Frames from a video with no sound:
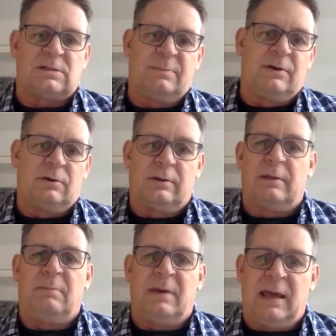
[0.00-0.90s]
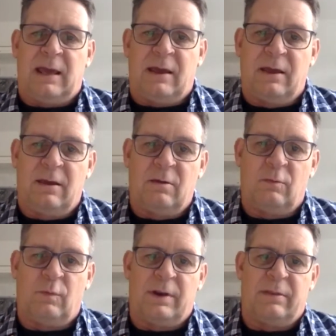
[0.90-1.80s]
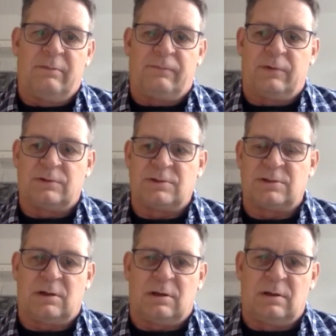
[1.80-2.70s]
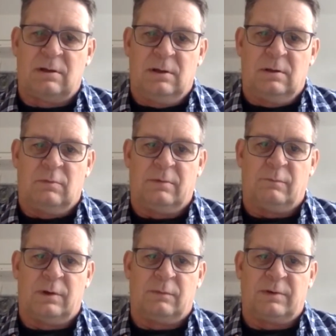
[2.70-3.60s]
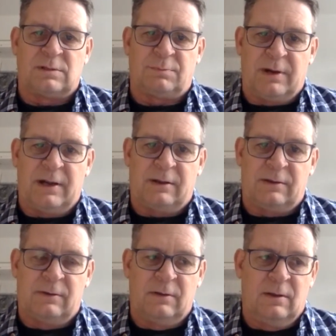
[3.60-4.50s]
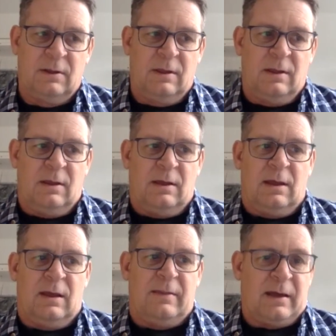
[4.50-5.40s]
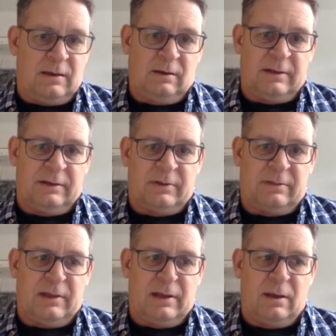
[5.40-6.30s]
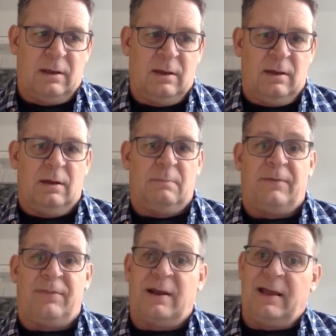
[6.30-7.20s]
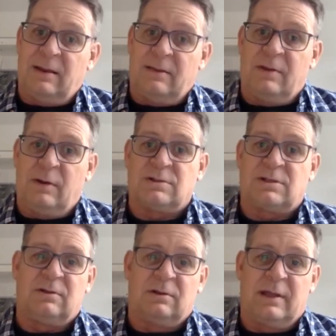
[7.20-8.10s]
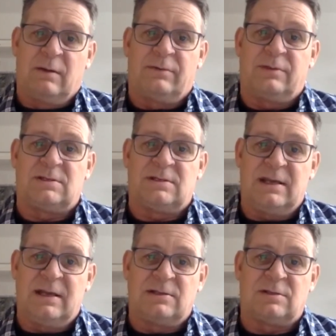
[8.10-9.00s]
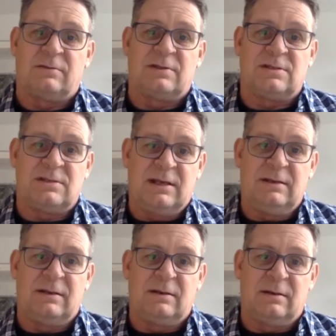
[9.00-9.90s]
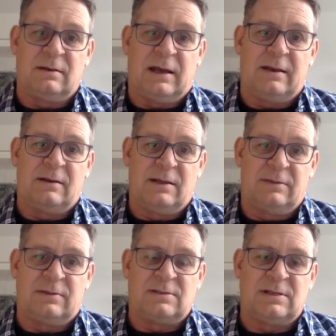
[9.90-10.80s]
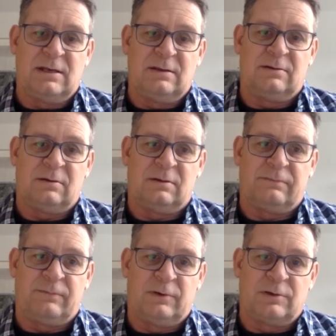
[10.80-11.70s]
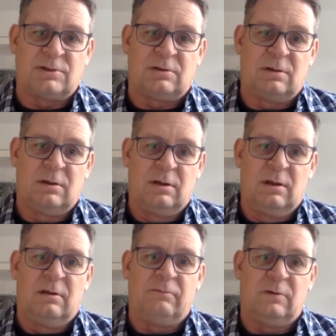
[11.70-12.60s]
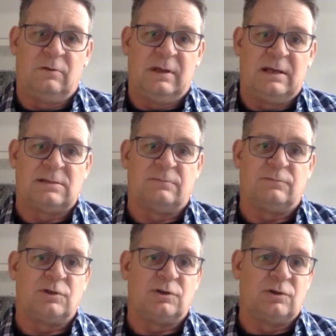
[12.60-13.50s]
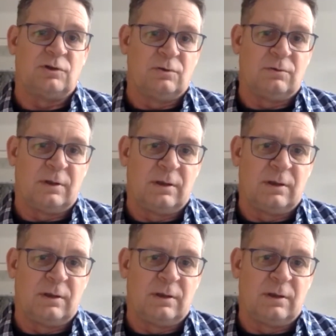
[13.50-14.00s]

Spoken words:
have been early May when the first when we sprayed it, and that killed everything. But then there was a delay with the seed. So I didn't get the seed until the first few days of June.